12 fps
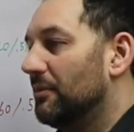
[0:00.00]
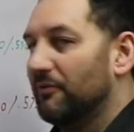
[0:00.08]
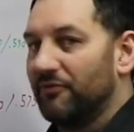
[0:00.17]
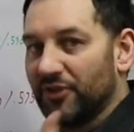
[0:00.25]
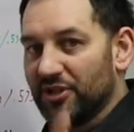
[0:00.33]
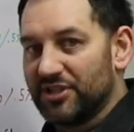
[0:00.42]

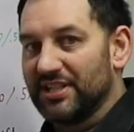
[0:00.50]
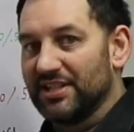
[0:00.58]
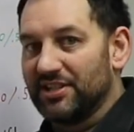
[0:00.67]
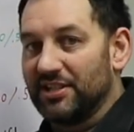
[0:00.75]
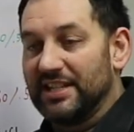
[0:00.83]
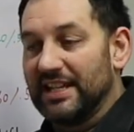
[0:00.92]

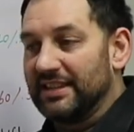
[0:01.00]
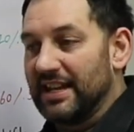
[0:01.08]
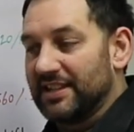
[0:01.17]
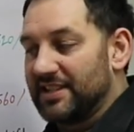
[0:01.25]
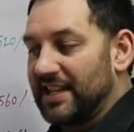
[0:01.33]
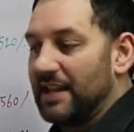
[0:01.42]
Versus you take
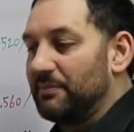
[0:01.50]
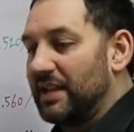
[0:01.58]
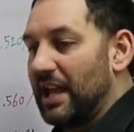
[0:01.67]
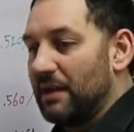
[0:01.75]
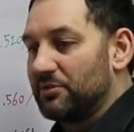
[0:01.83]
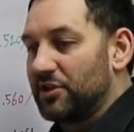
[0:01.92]
that same
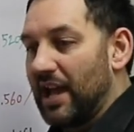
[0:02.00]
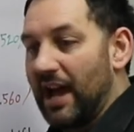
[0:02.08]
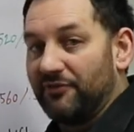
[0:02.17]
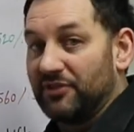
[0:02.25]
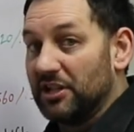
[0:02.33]
camshaft